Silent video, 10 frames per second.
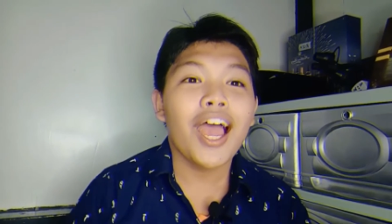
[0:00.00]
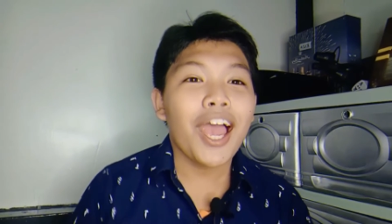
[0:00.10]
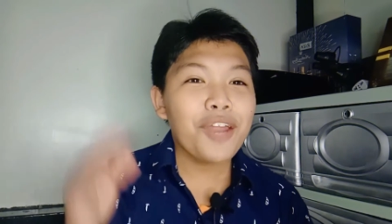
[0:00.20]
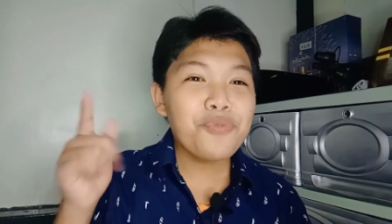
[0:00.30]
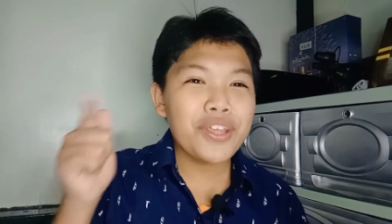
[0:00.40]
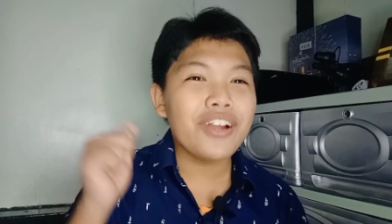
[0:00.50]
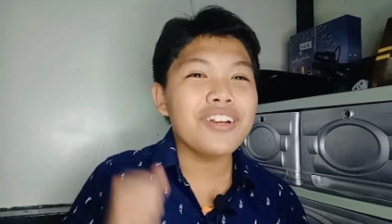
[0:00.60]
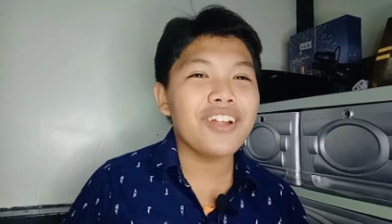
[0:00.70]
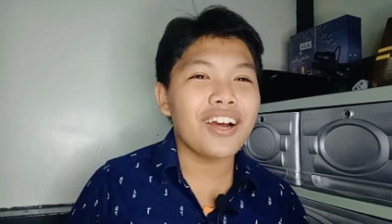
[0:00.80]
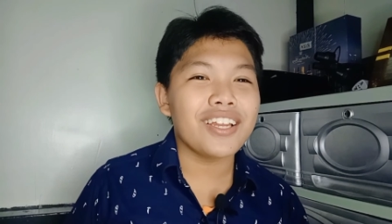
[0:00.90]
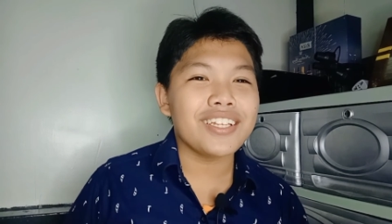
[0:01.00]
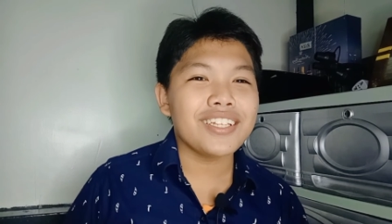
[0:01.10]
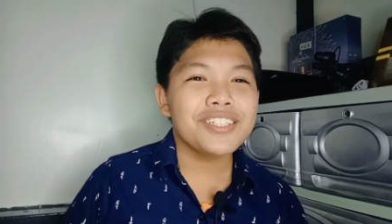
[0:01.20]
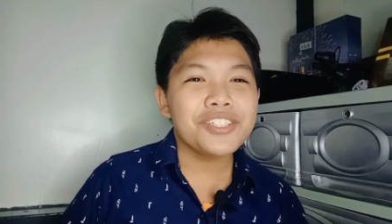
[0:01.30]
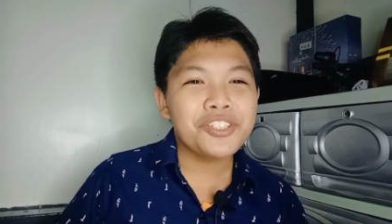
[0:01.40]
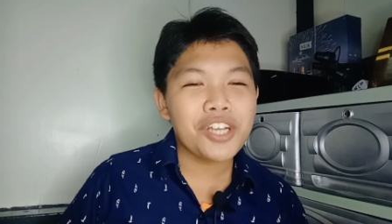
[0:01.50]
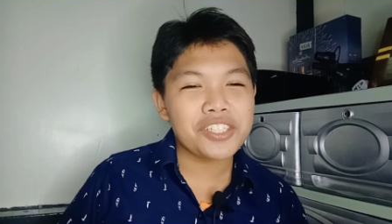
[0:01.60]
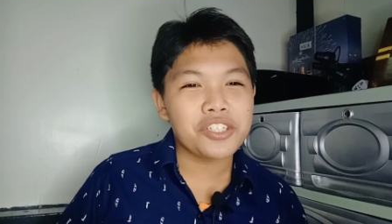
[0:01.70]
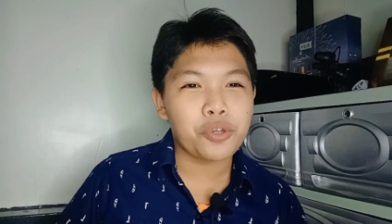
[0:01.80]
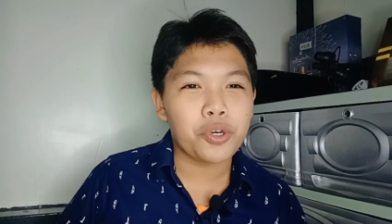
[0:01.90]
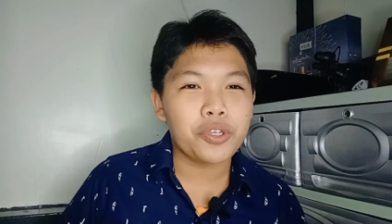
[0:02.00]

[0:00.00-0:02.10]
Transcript: And we are done. Just a short